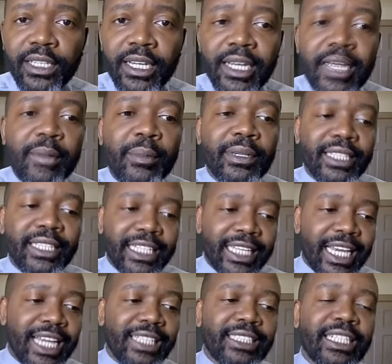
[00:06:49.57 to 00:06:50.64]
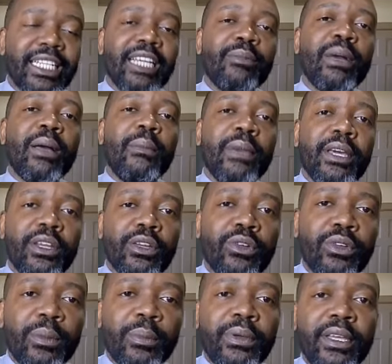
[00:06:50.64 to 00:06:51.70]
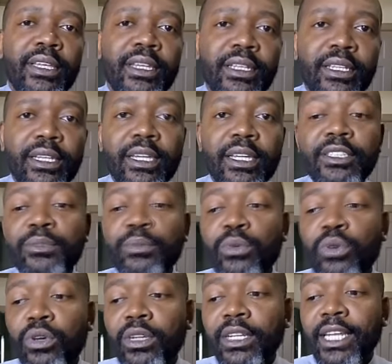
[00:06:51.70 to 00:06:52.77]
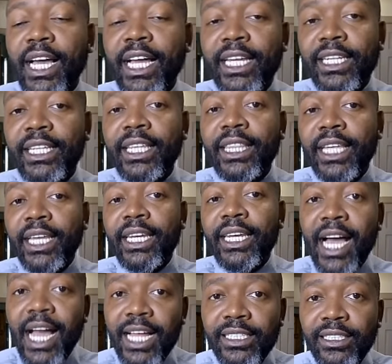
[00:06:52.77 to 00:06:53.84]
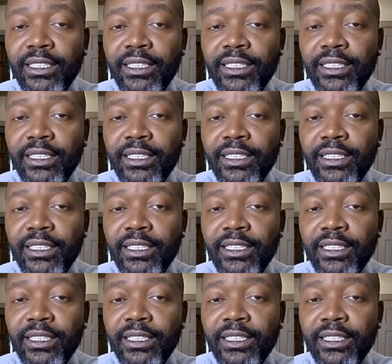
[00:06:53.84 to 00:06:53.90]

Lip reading: But they can say, in my medical opinion, it is more likely than not.